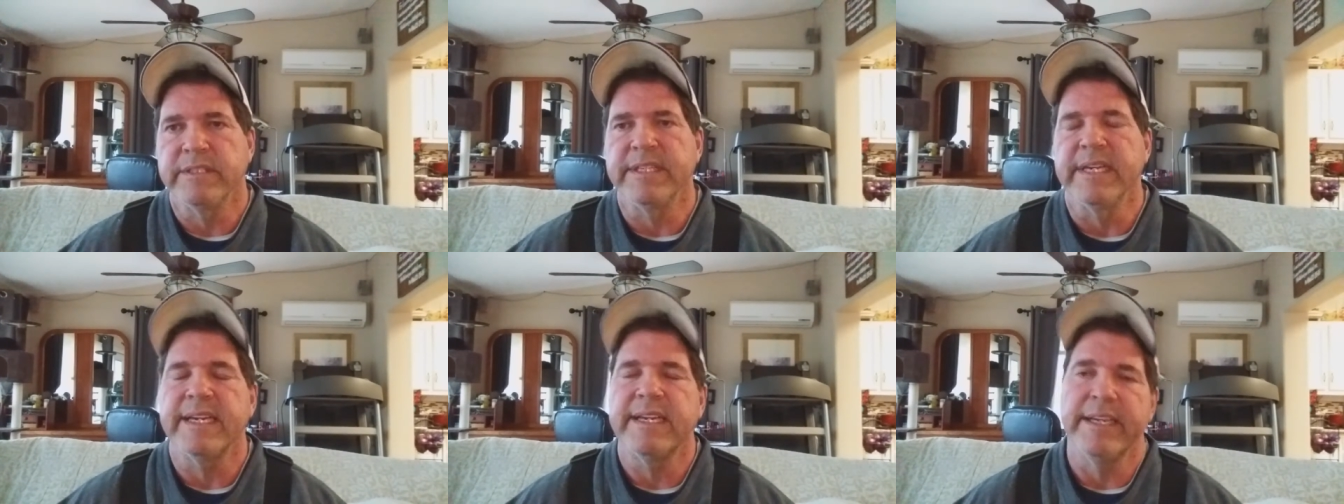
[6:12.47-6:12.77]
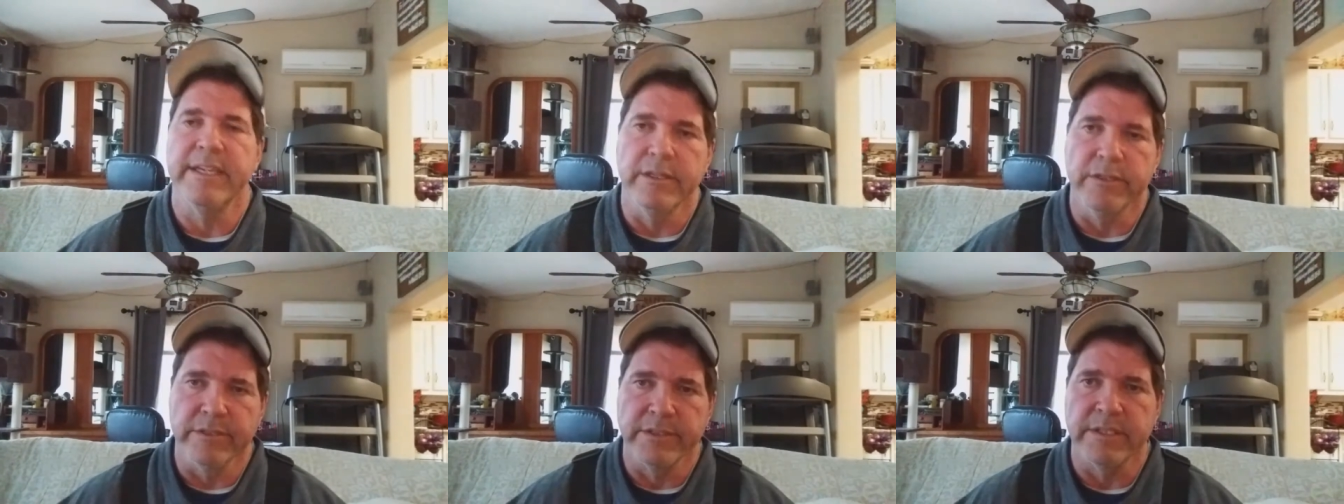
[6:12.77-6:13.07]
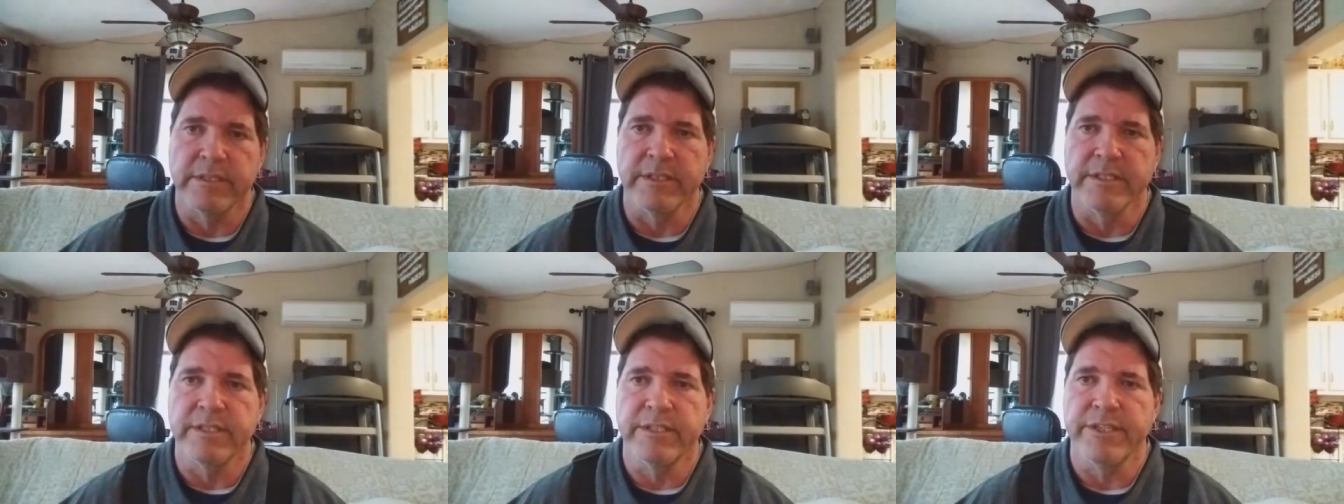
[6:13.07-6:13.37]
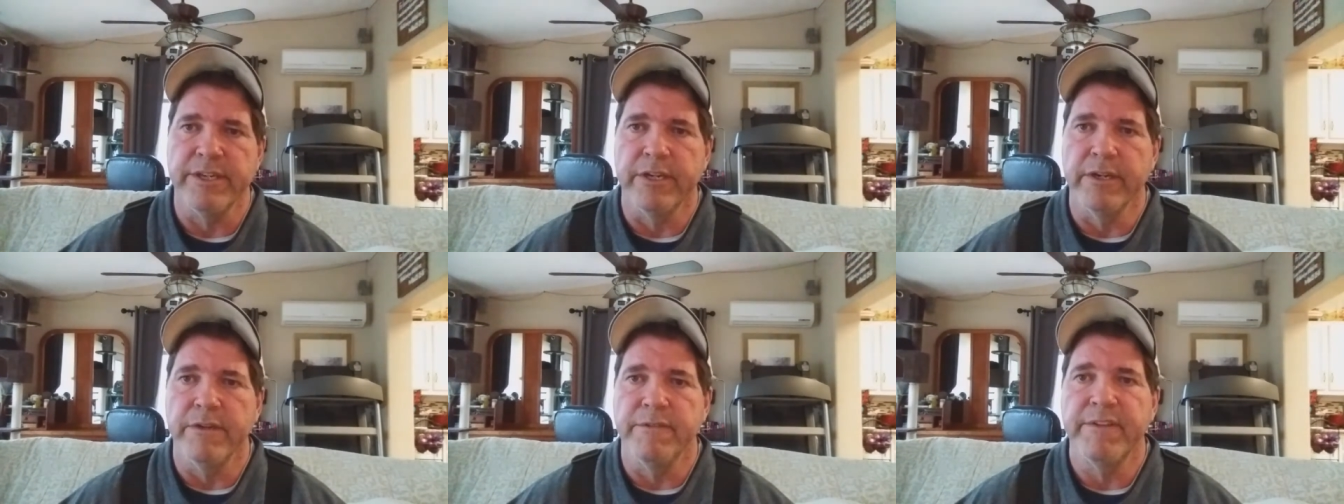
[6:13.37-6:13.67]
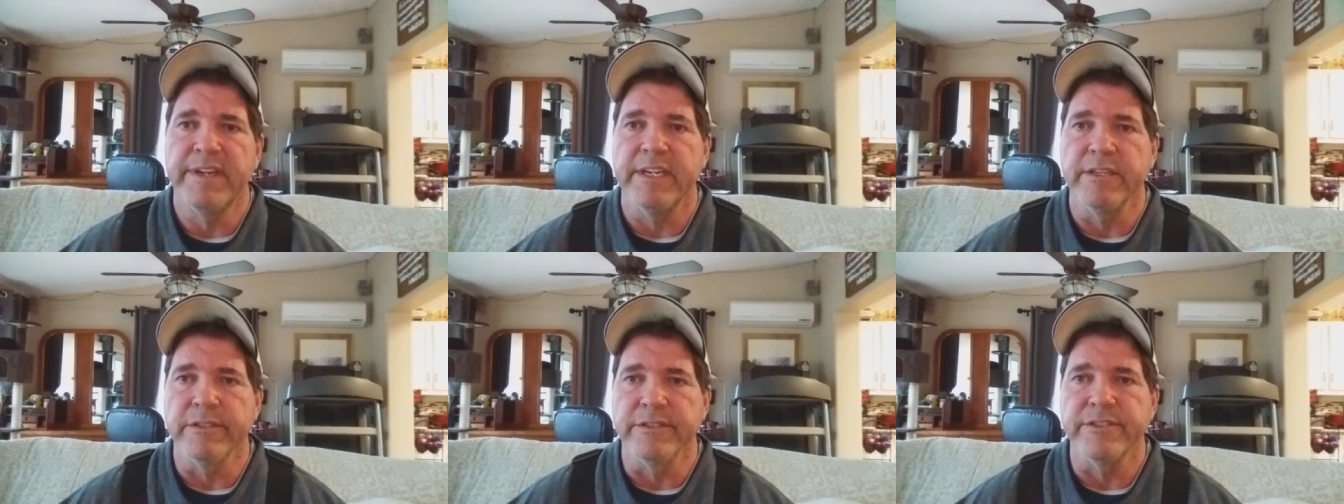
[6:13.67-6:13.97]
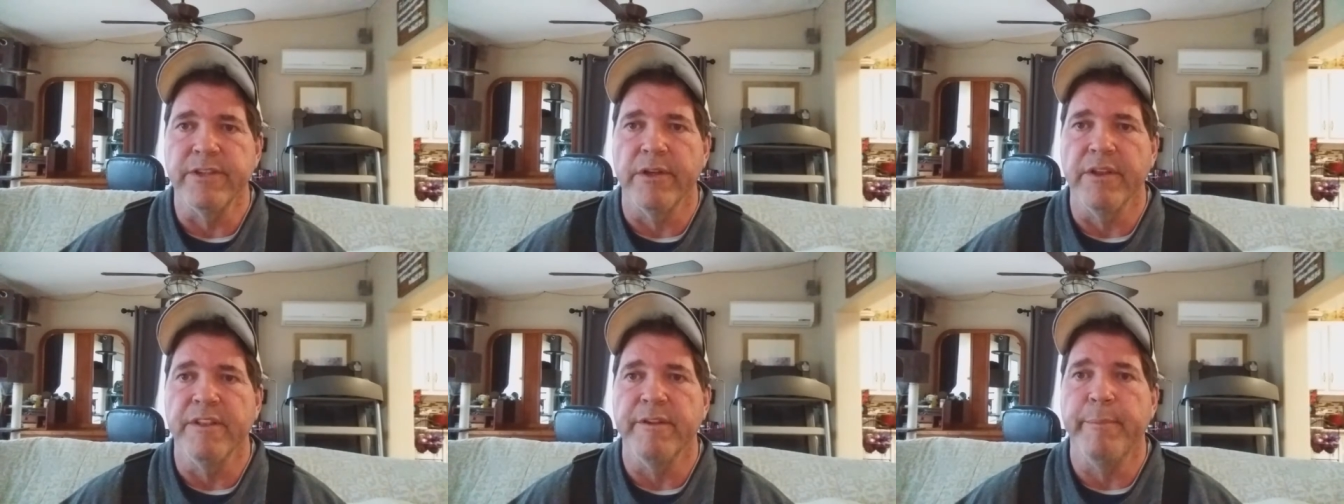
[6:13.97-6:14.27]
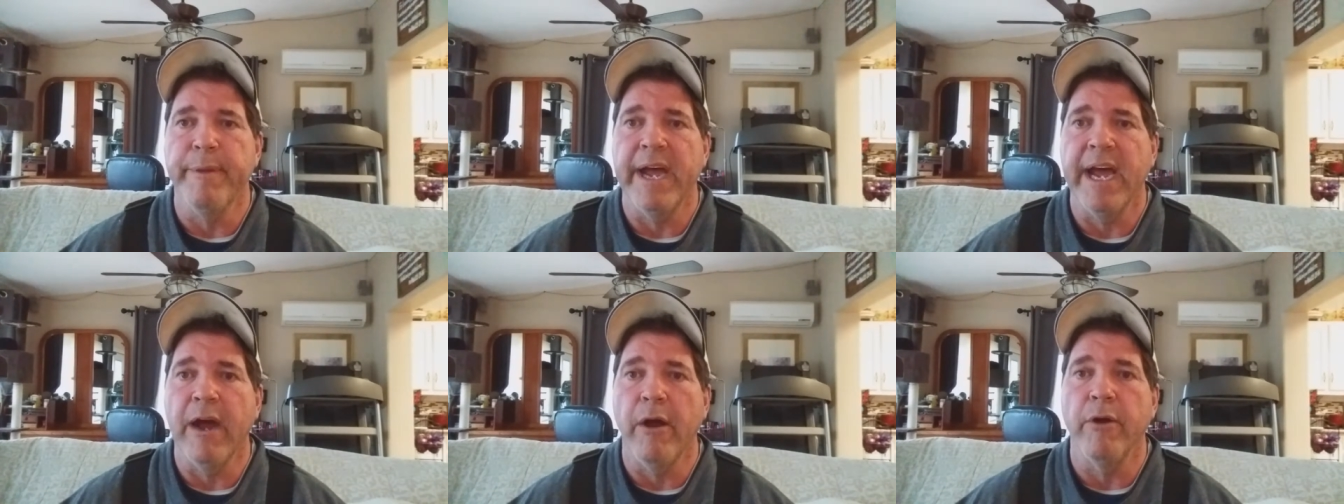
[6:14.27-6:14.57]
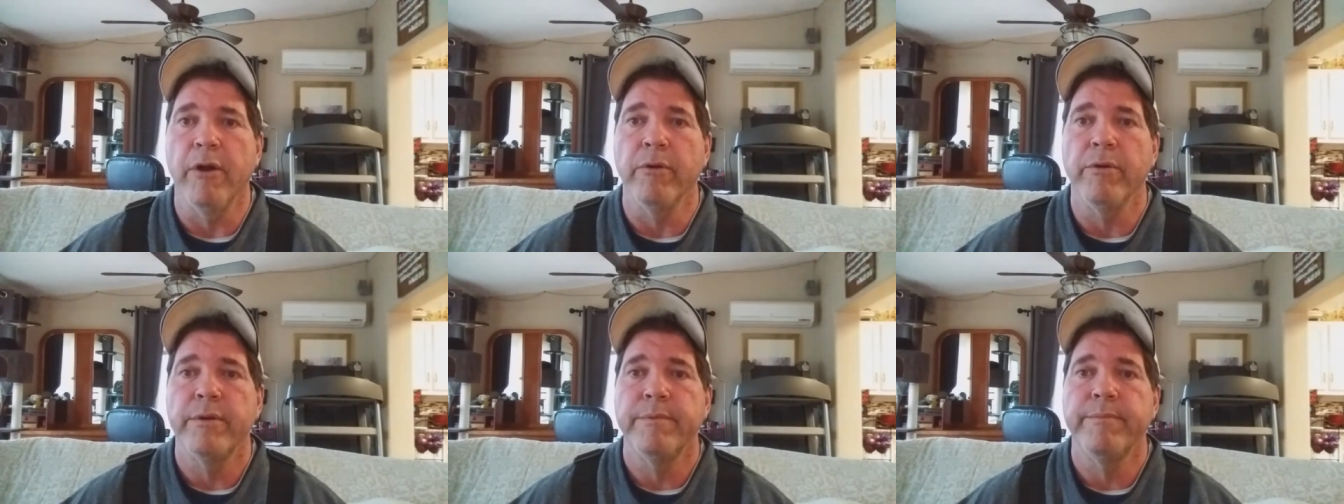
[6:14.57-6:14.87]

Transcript: It kills the stove, kills all the power,